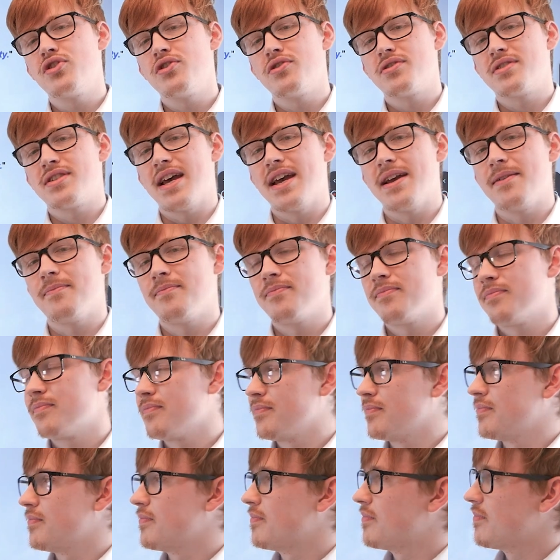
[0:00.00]
you say?
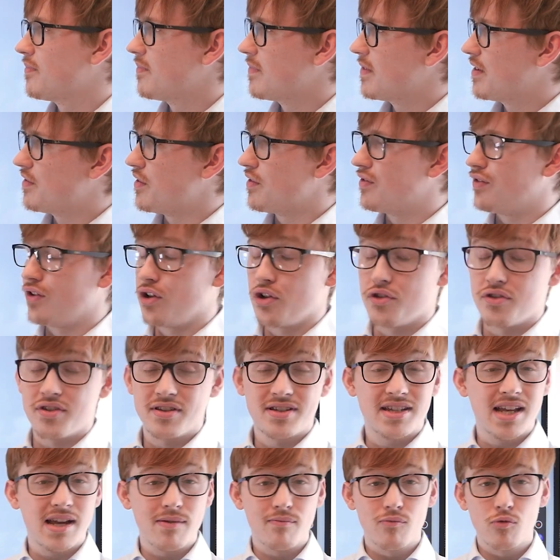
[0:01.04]
If you follow the
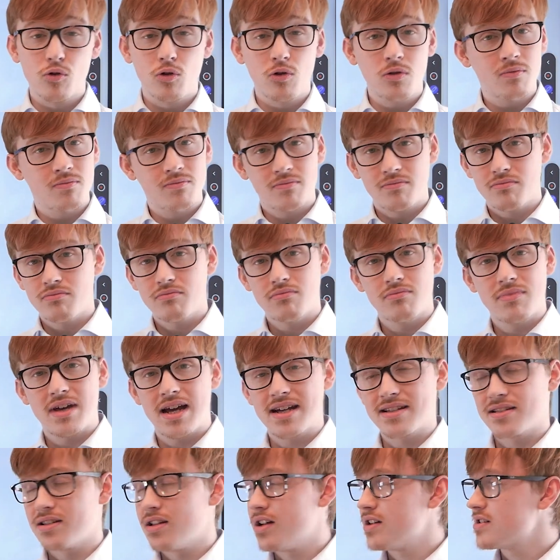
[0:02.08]
same rule
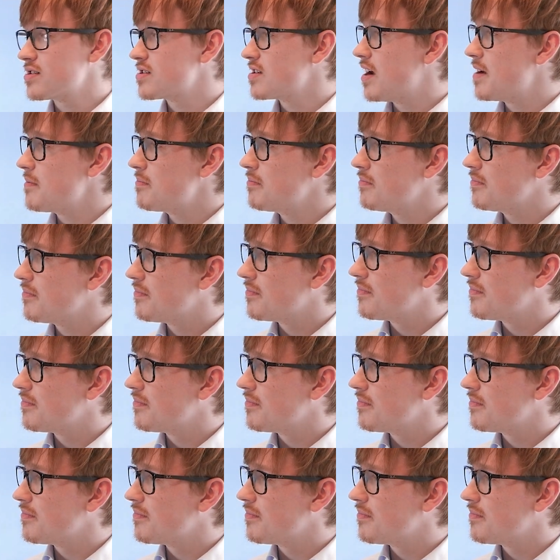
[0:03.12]
as last time.